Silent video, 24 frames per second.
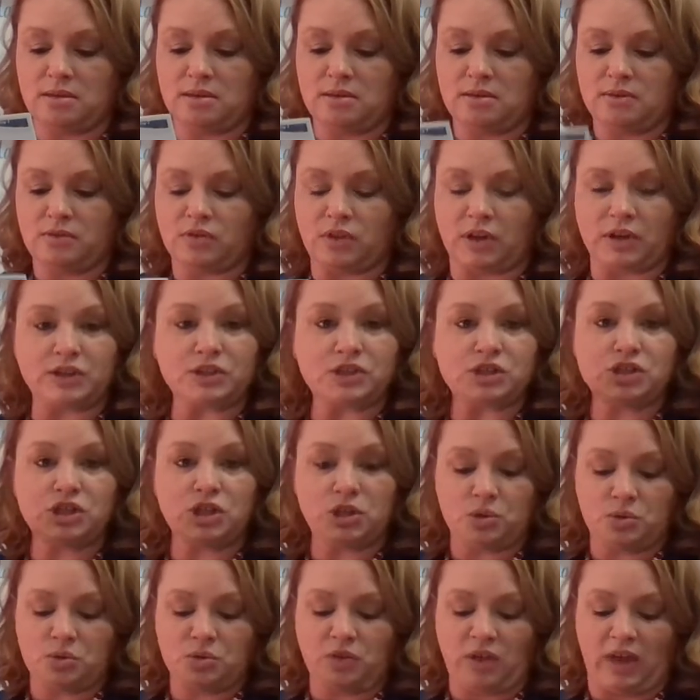There's
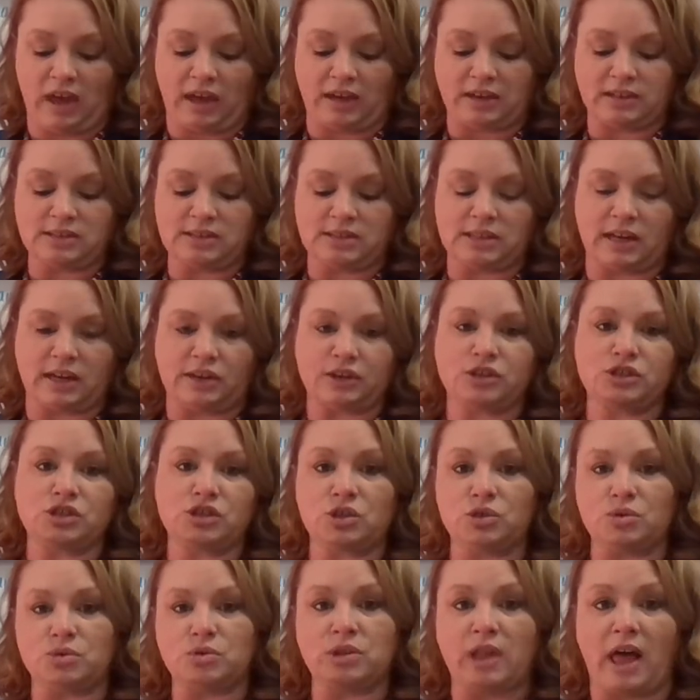two things, there's
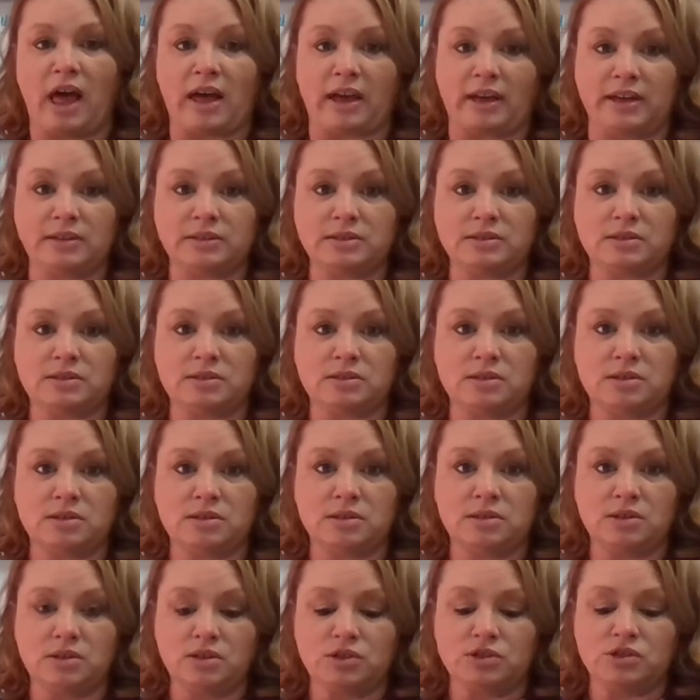two lines.
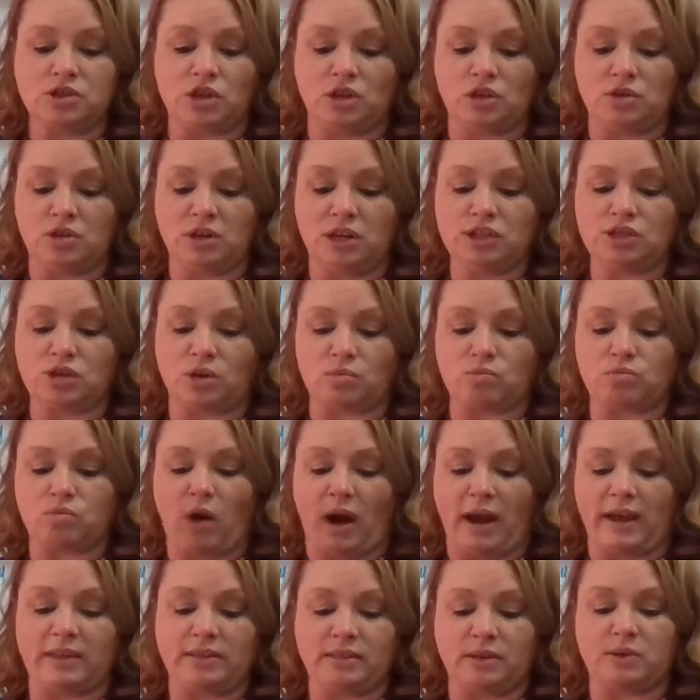So you need to
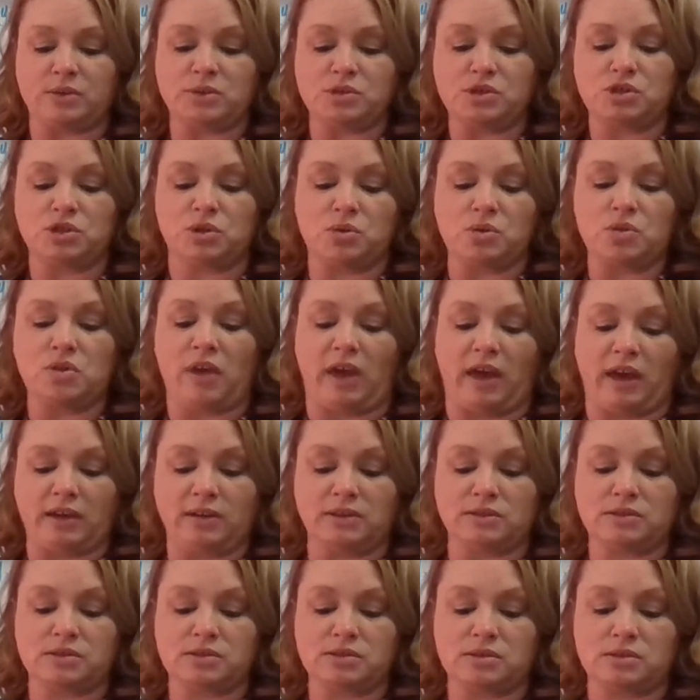write those two
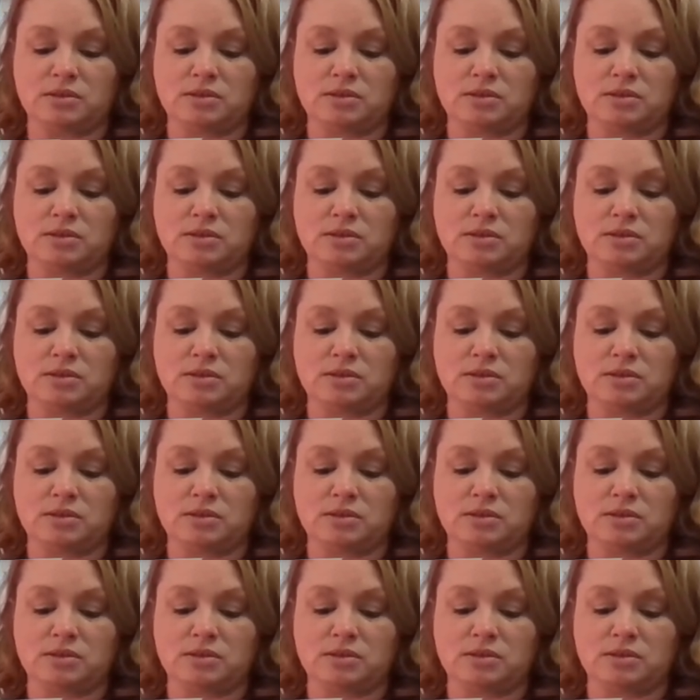things.